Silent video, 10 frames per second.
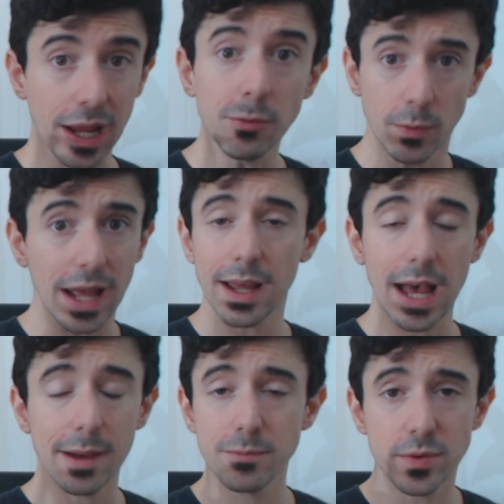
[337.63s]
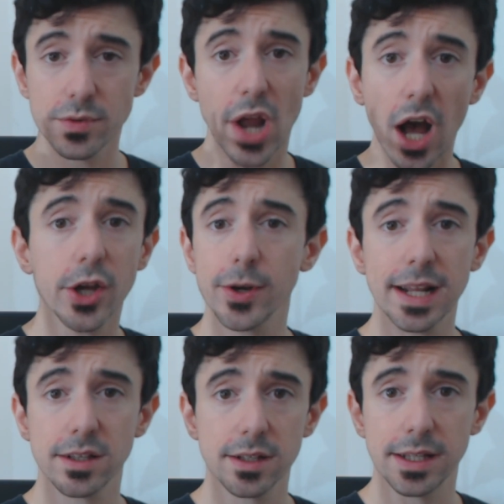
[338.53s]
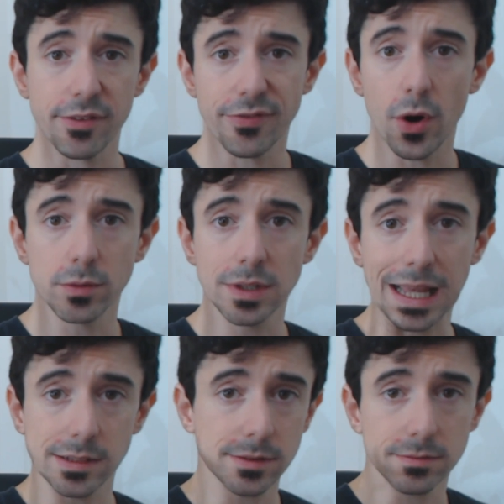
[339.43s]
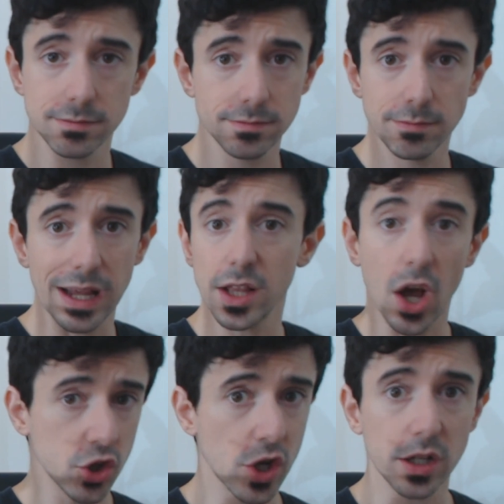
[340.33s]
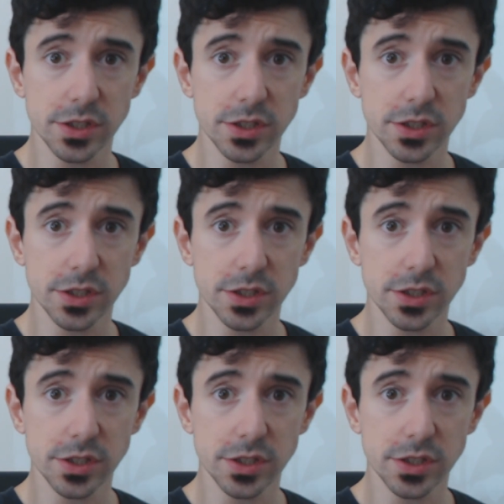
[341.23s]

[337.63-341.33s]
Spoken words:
I'm not good at in the phone, like by a long shot.